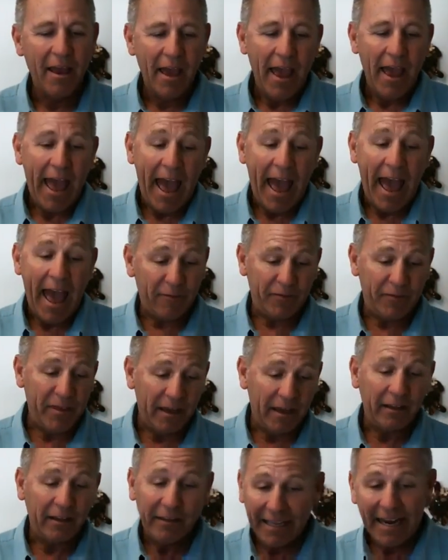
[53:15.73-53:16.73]
have the
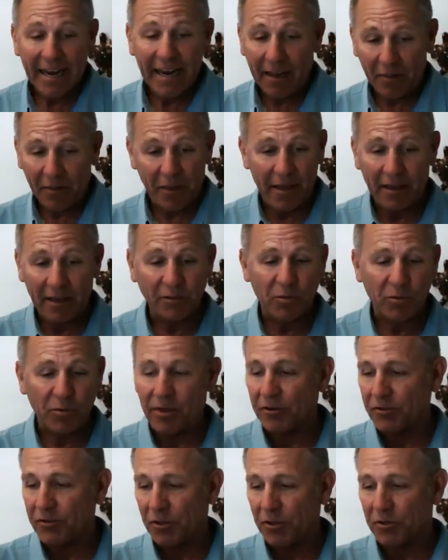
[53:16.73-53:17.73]
cleaning things,
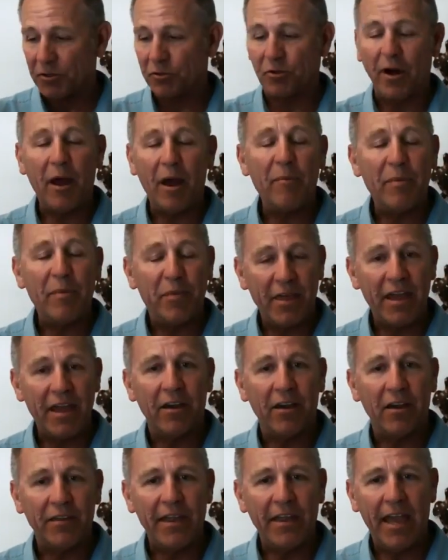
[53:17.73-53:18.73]
whether it's a scrub thing
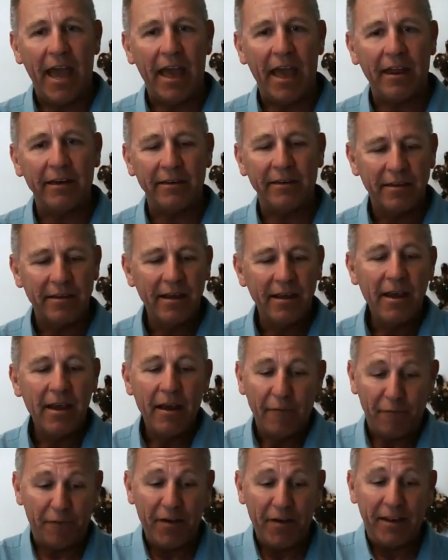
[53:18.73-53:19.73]
on the end,
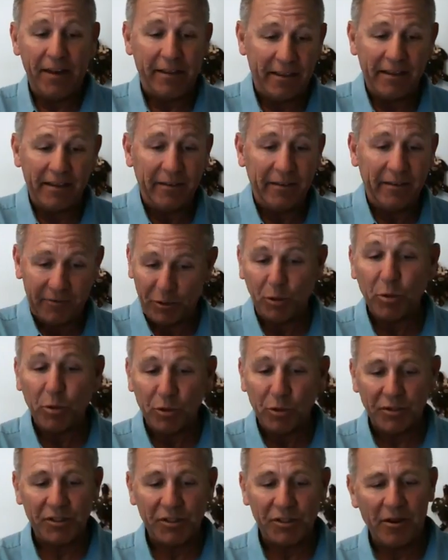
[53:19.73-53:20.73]
fit the
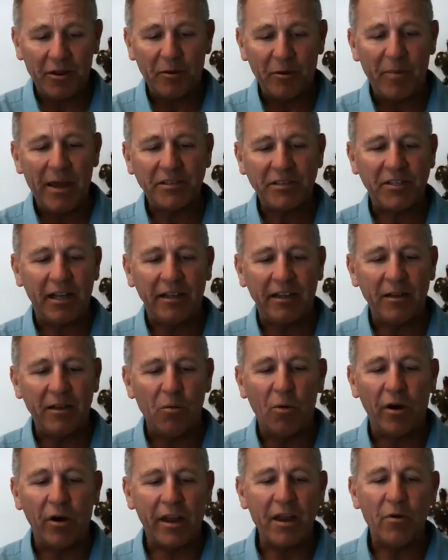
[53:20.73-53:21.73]
tools that you're basically
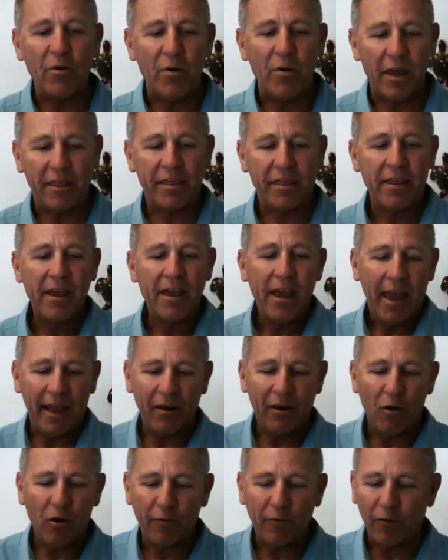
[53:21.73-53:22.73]
working with, and
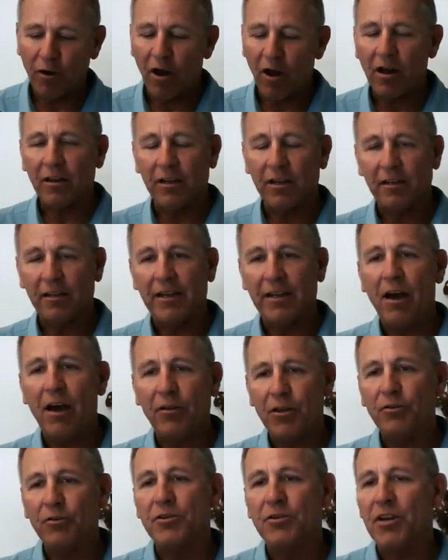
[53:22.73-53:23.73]
overall allow
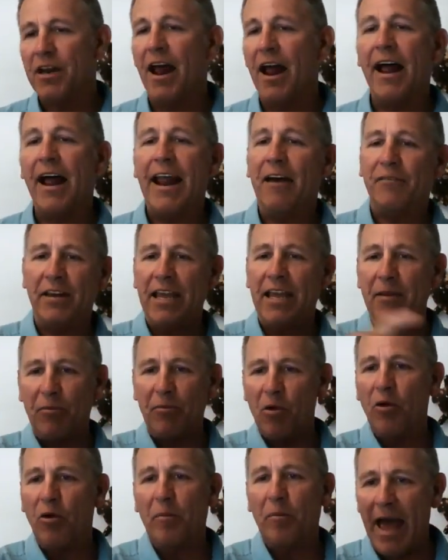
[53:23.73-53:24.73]
you to not have to keep
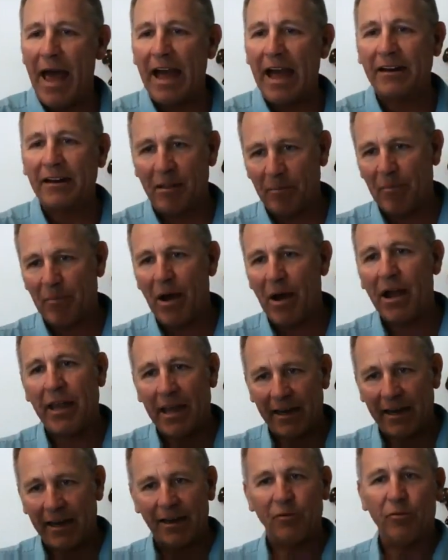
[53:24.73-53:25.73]
going back to the
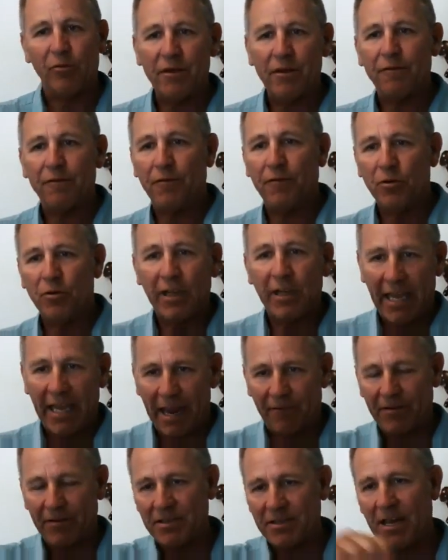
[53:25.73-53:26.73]
bucket and refueling
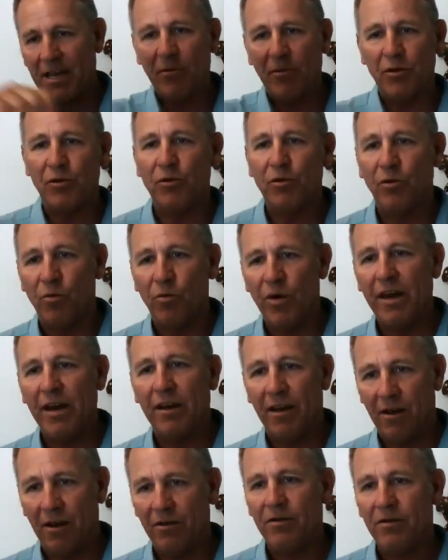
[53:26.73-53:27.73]
every time you do a window.